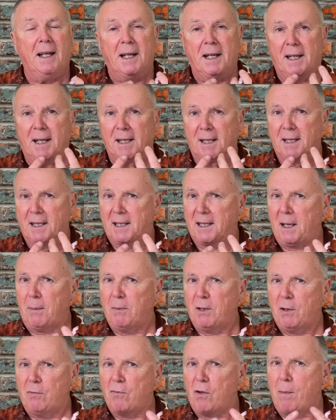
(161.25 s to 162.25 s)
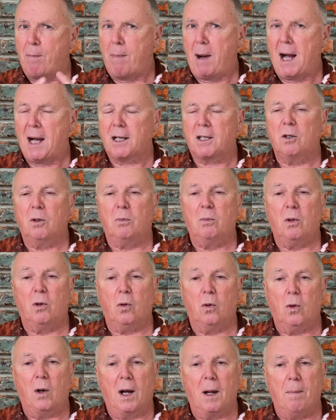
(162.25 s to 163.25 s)
Now, there's something
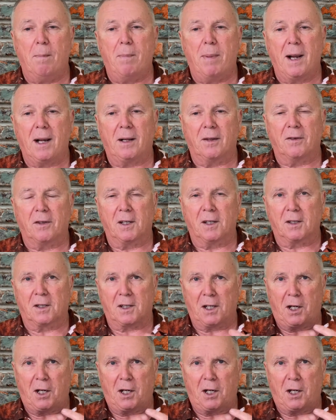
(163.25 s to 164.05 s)
remarkable about this,